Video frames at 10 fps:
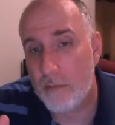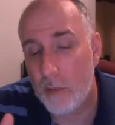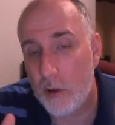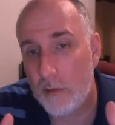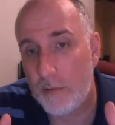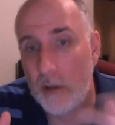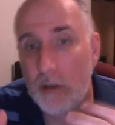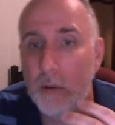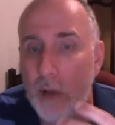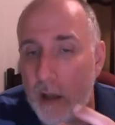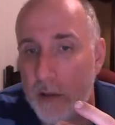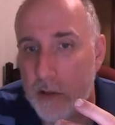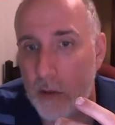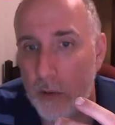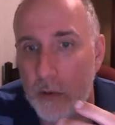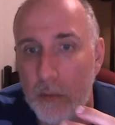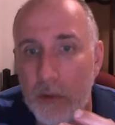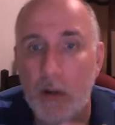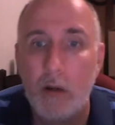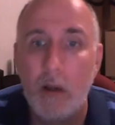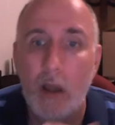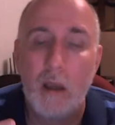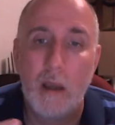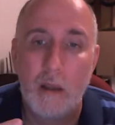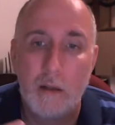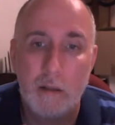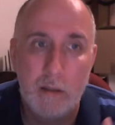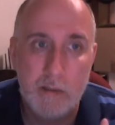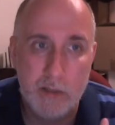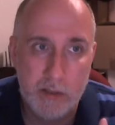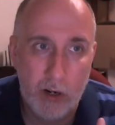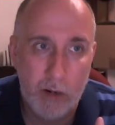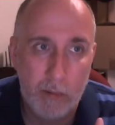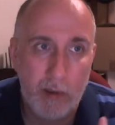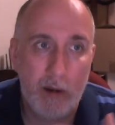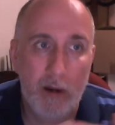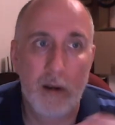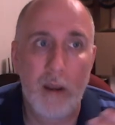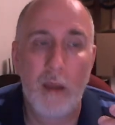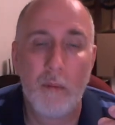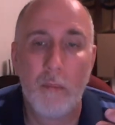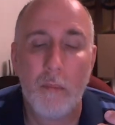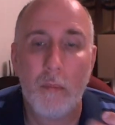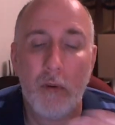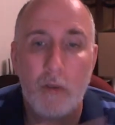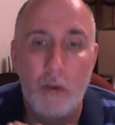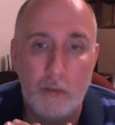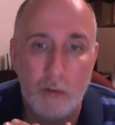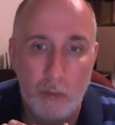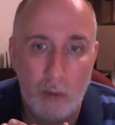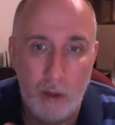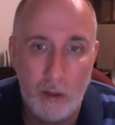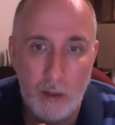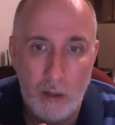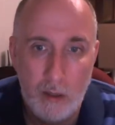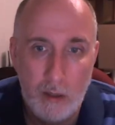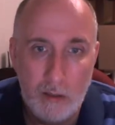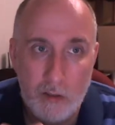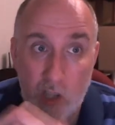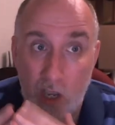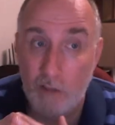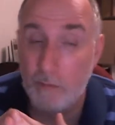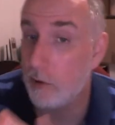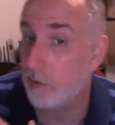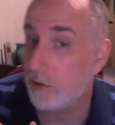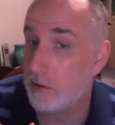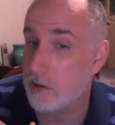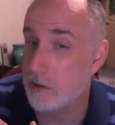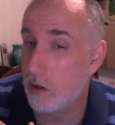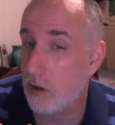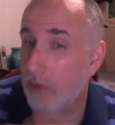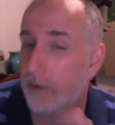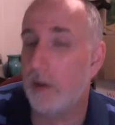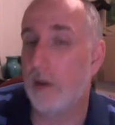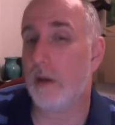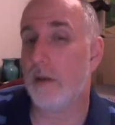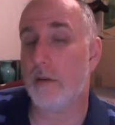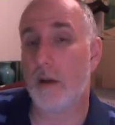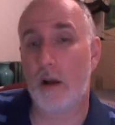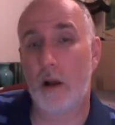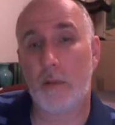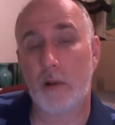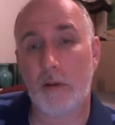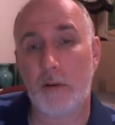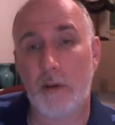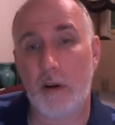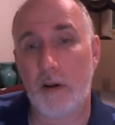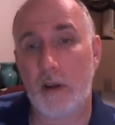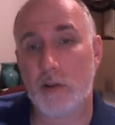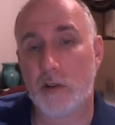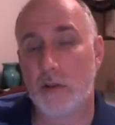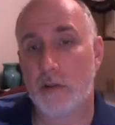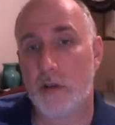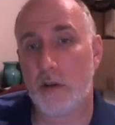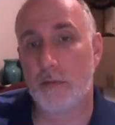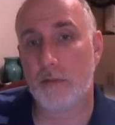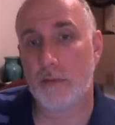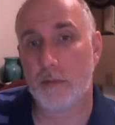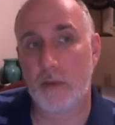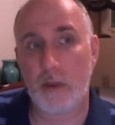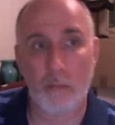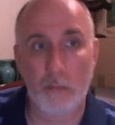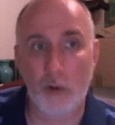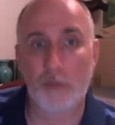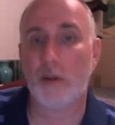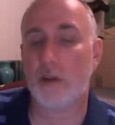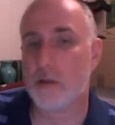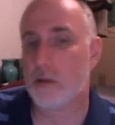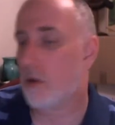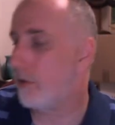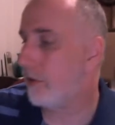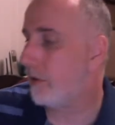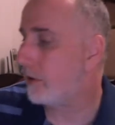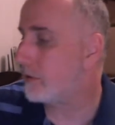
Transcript: Murphy, who had a solo career and is a guitar player and was also uh, J.F. Murphy and Salt and a couple other variations of the Murphy and Salt thing.